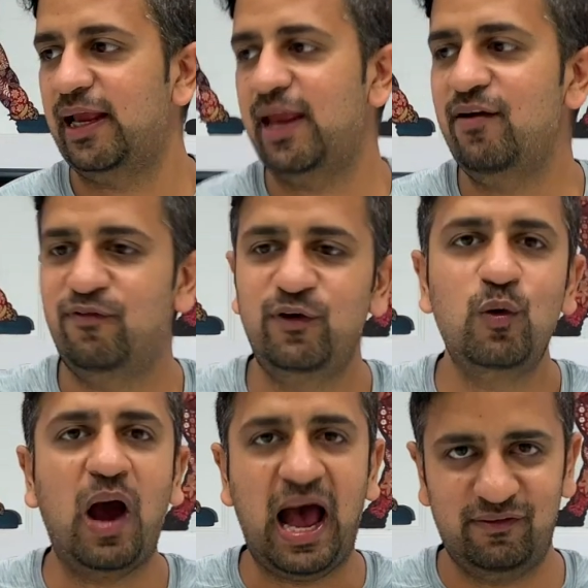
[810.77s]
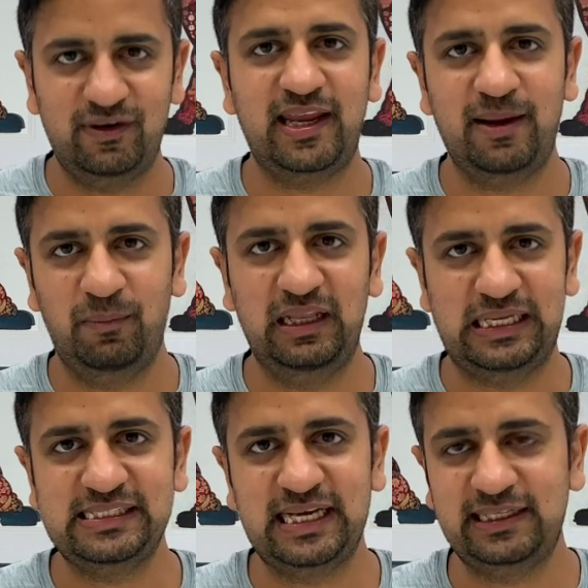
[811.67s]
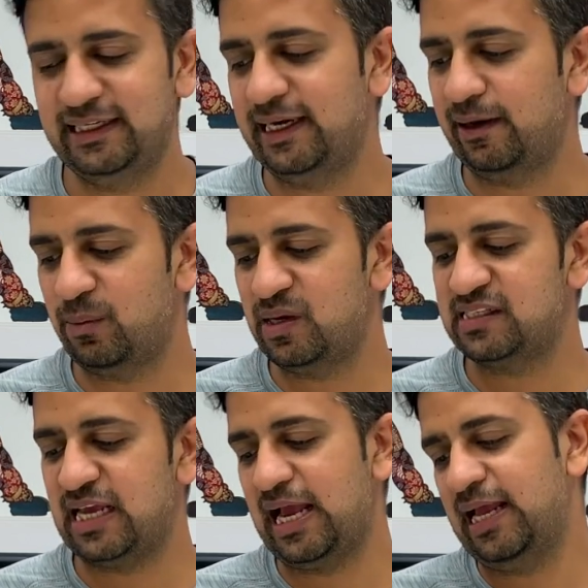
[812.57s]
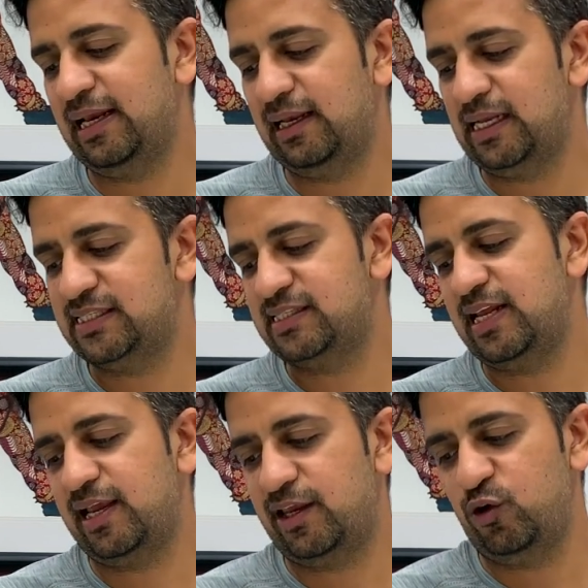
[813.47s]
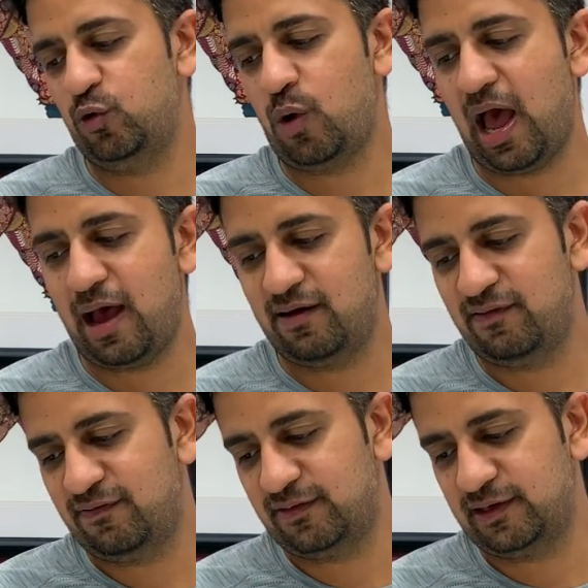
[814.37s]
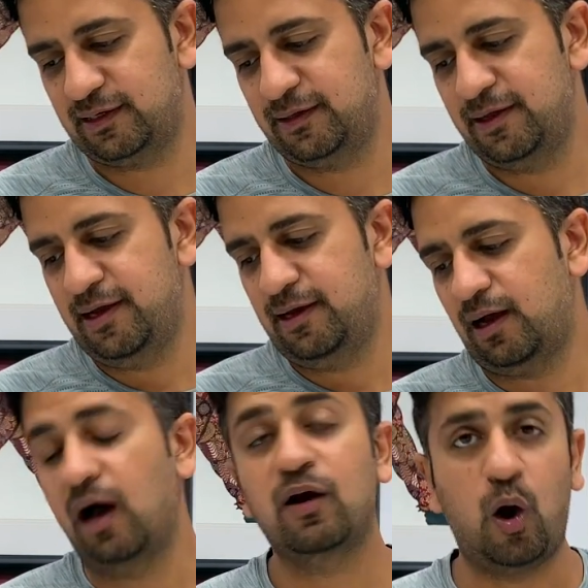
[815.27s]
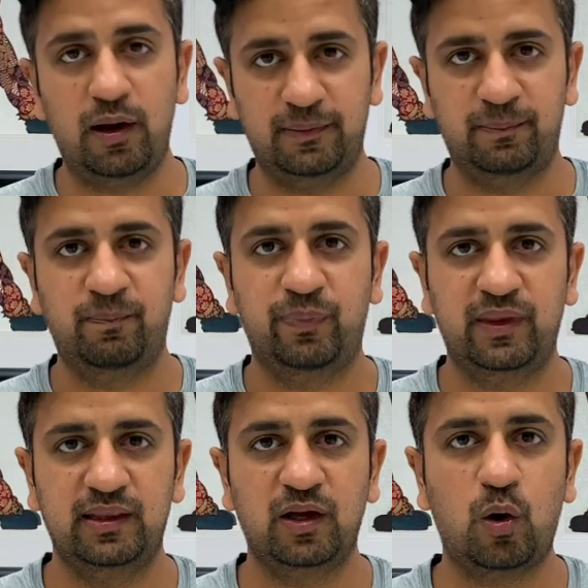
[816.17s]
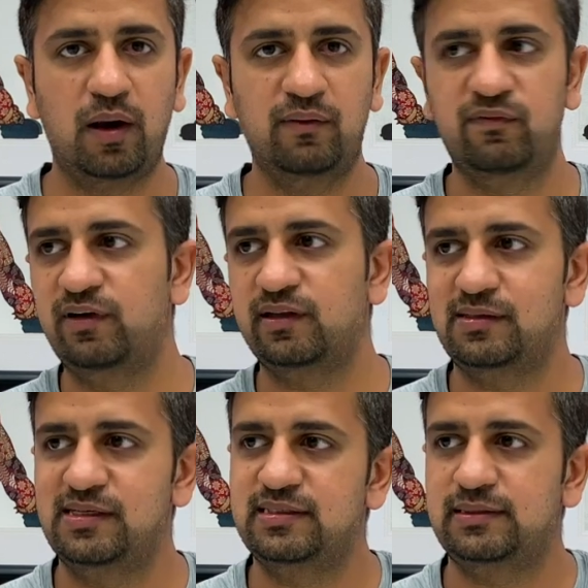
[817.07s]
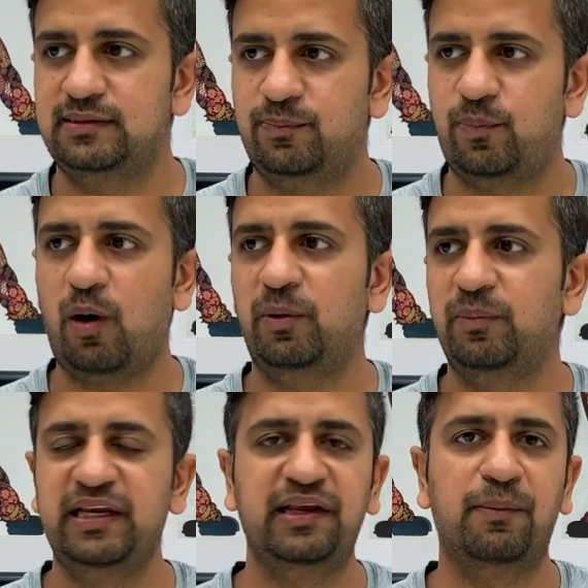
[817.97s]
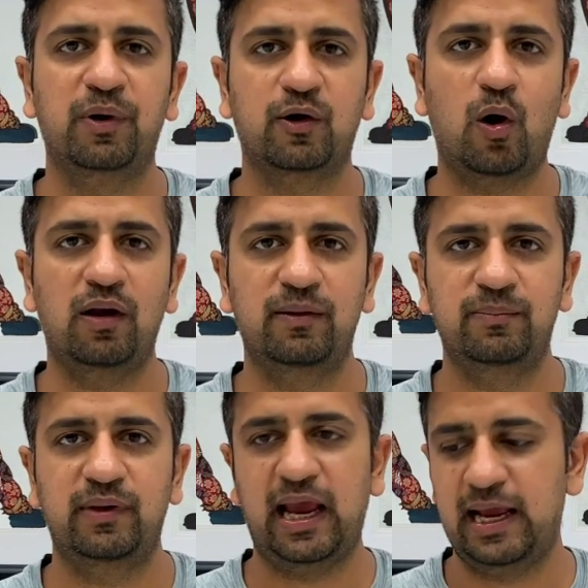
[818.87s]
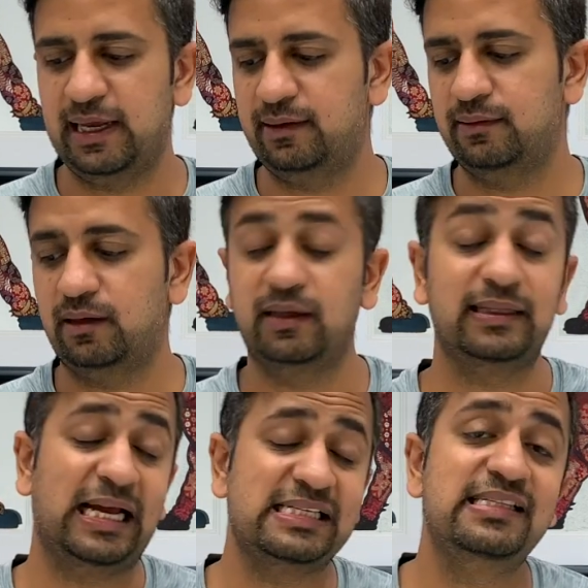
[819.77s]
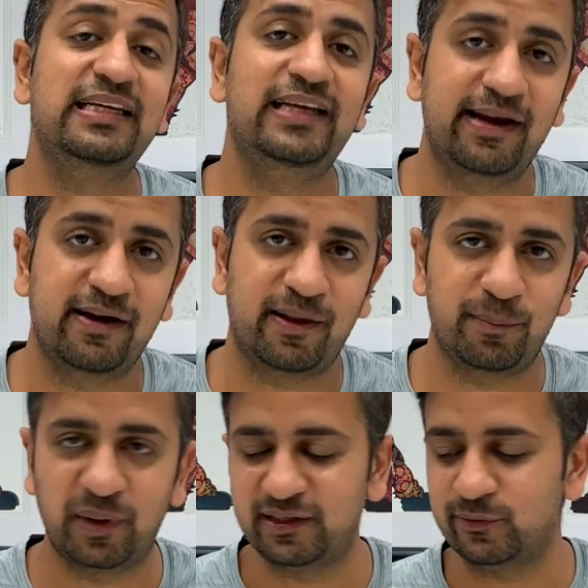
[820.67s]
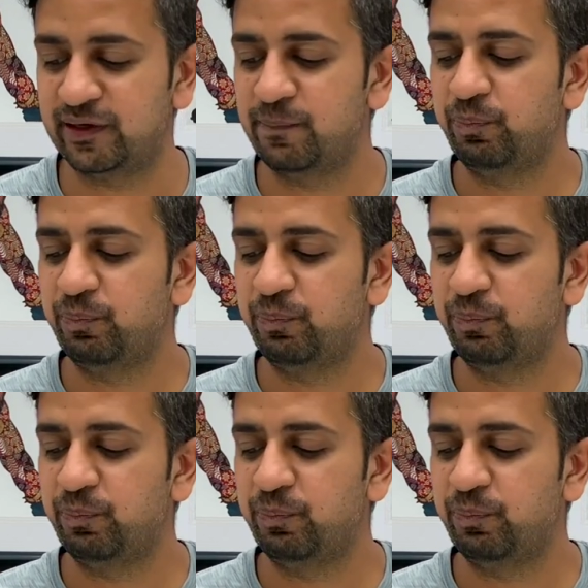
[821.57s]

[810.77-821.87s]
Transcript: If you have a table inside the database, and let's take you have a column. The column width is probably number column, and that's the data type, by the way.